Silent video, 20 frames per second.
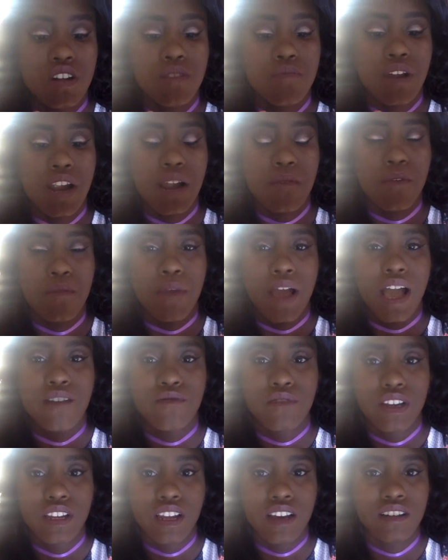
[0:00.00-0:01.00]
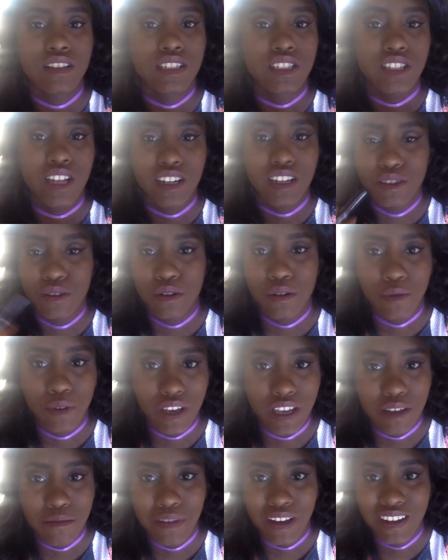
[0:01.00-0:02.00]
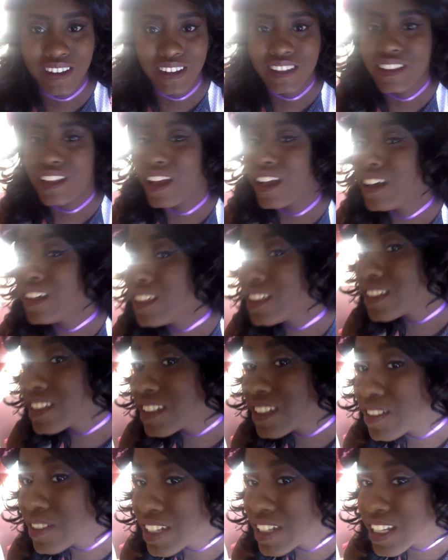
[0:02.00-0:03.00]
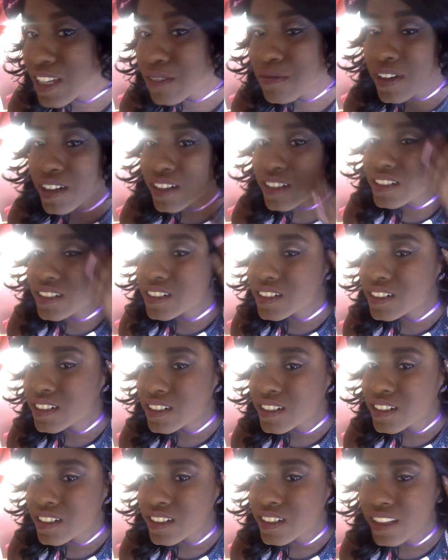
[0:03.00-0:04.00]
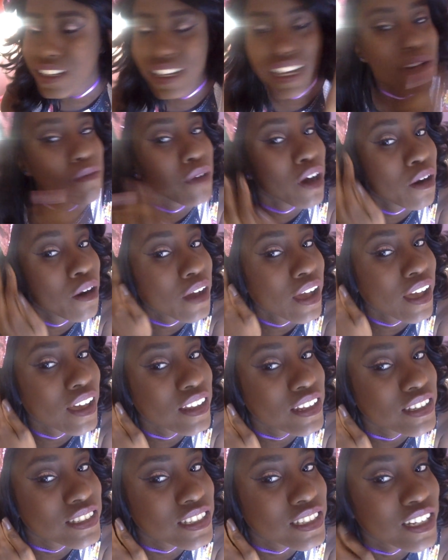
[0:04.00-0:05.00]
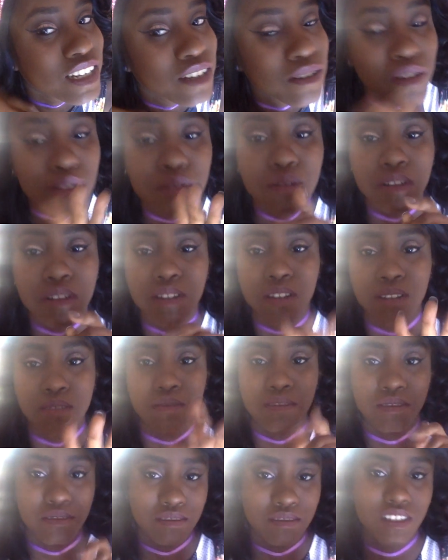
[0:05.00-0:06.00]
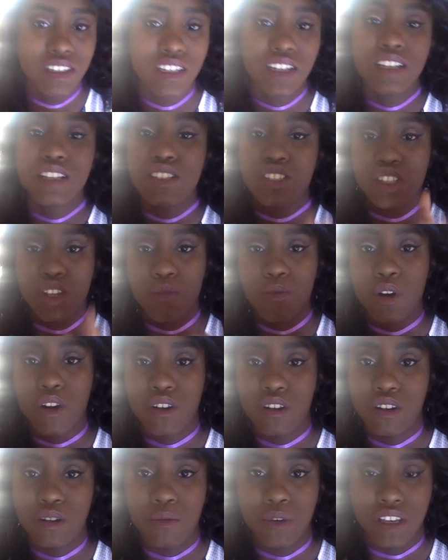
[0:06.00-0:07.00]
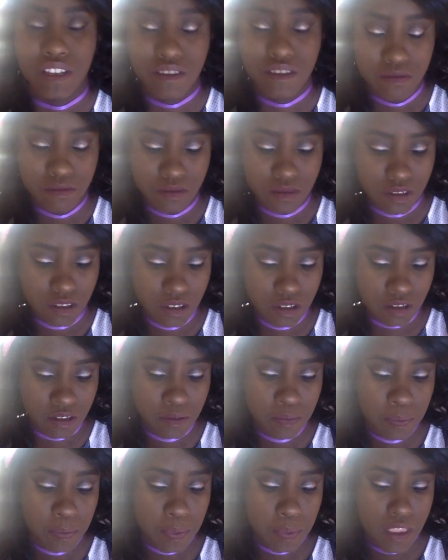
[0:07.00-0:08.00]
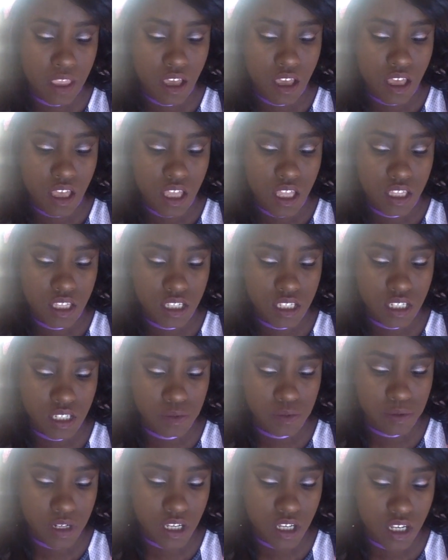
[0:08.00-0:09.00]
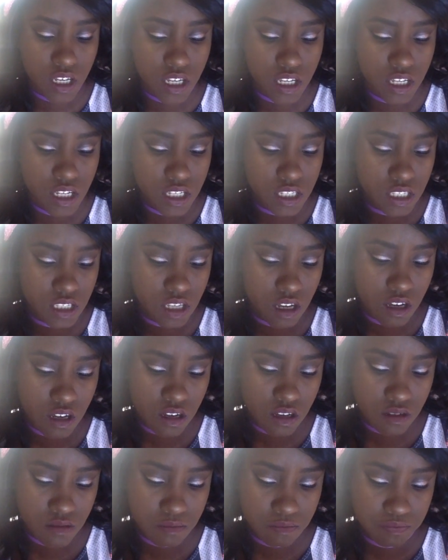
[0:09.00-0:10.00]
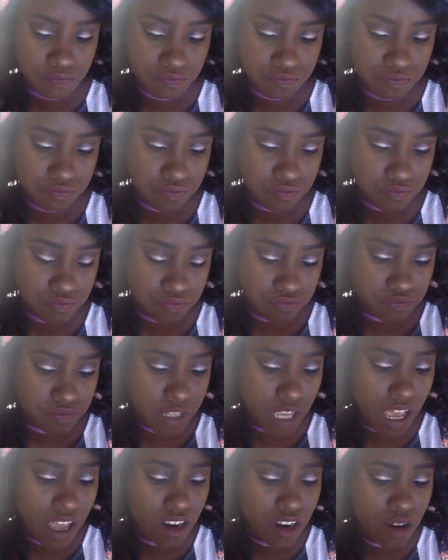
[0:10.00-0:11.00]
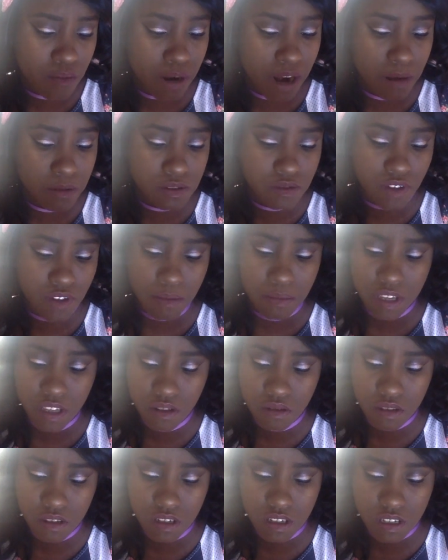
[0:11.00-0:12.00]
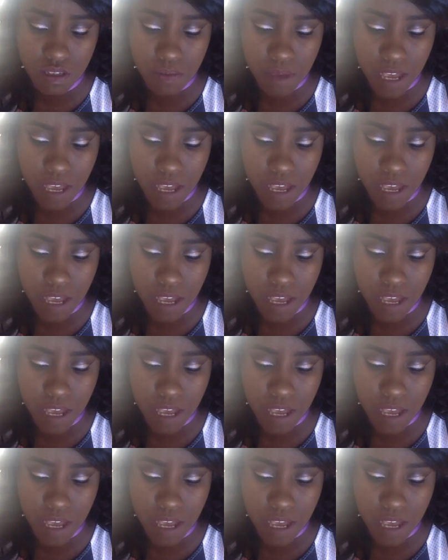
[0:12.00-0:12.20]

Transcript: only problem I'm having right now is trying to do the wing, but other than that, I think the wing came out. It came out okay. Listen, I'm still working on the wing. This is pretty good. It's I have no problems, but I've been using this